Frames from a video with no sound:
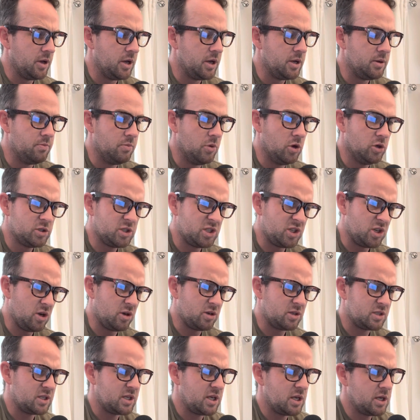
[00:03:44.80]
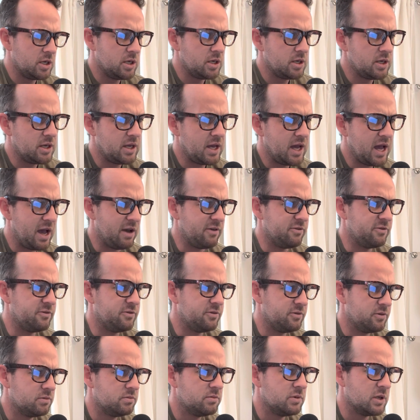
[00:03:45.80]
Most stocks have
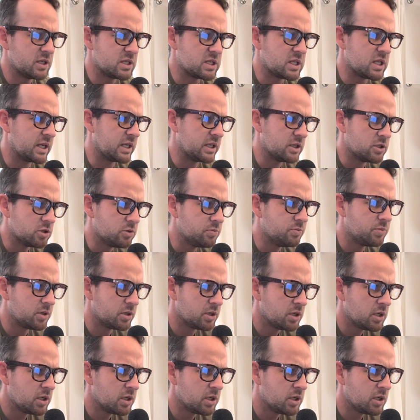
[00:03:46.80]
a sling loop.